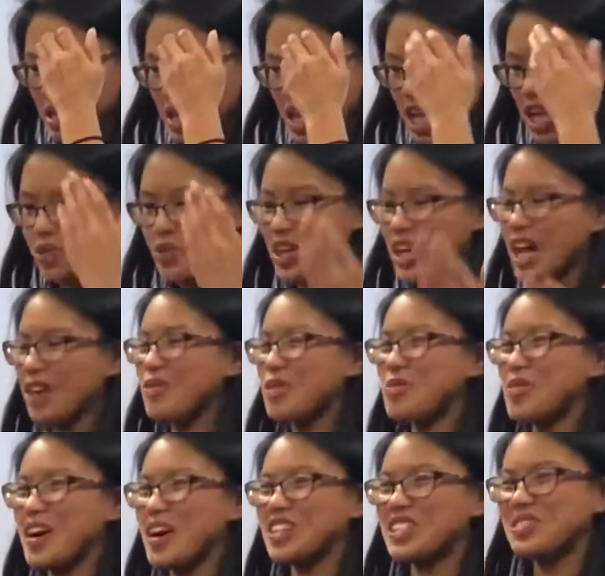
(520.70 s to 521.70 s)
Anyway,
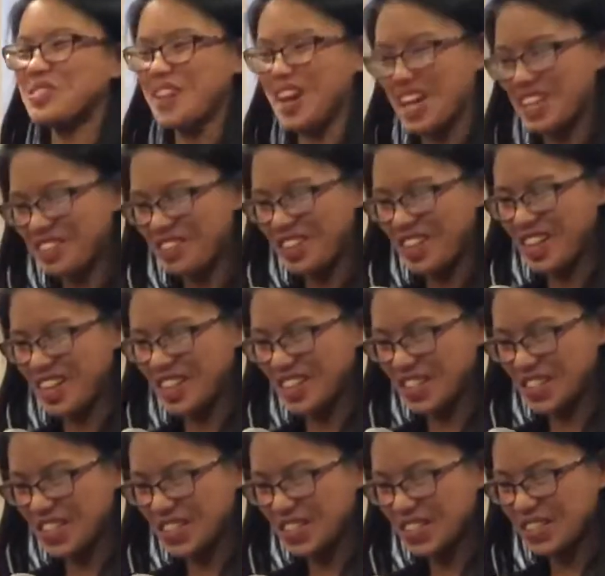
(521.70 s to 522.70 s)
coming back to
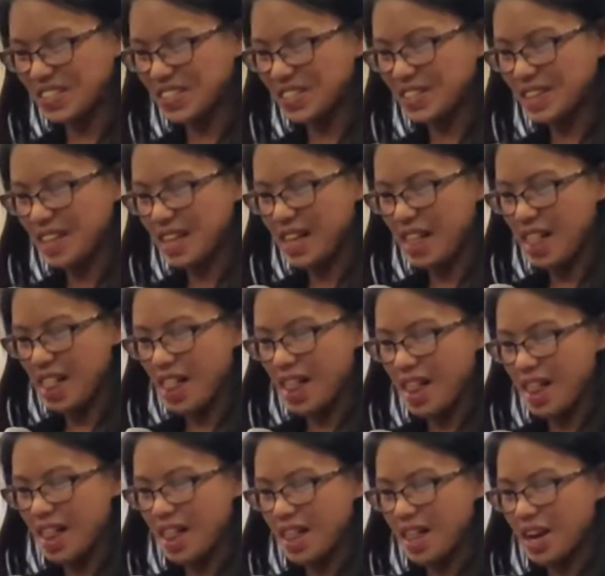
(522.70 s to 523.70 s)
Pathfinders,
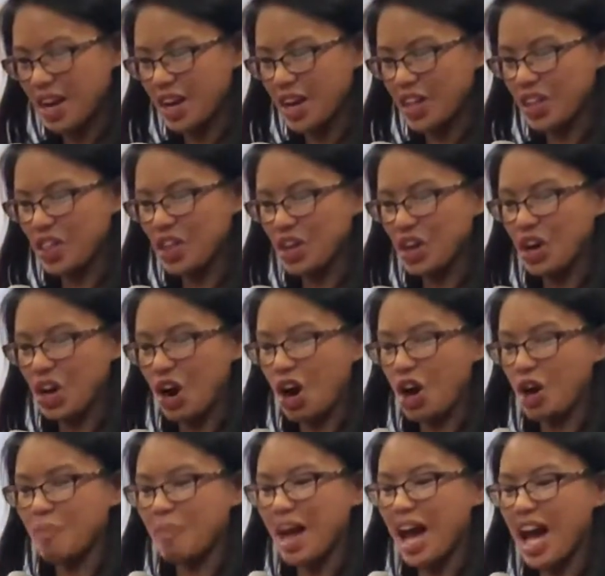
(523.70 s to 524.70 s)
there
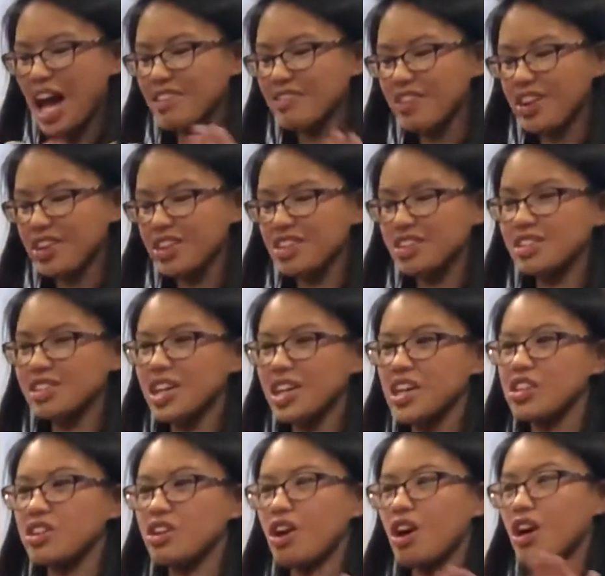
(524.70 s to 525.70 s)
are Pathfinders
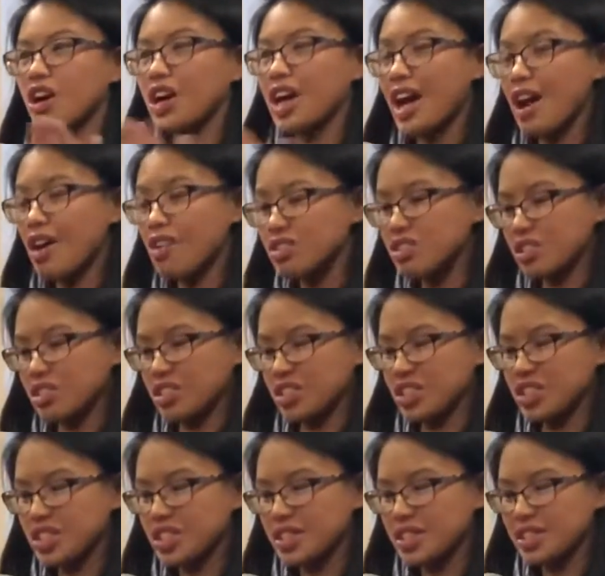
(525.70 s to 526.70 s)
and there are
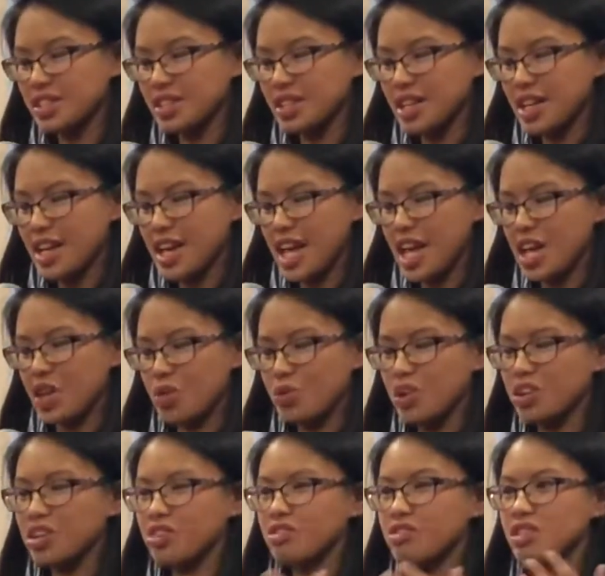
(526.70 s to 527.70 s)
counselors, and
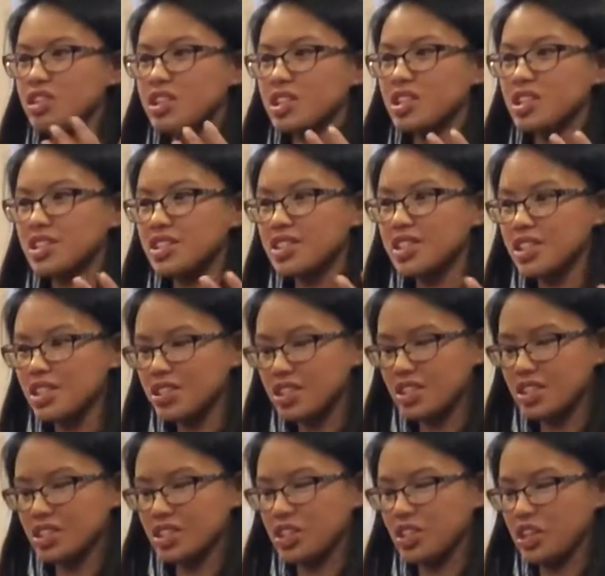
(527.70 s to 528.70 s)
we can really
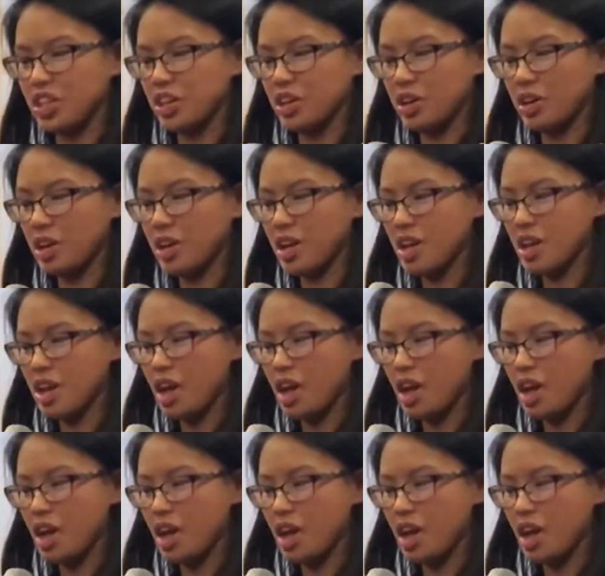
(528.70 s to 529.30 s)
consider the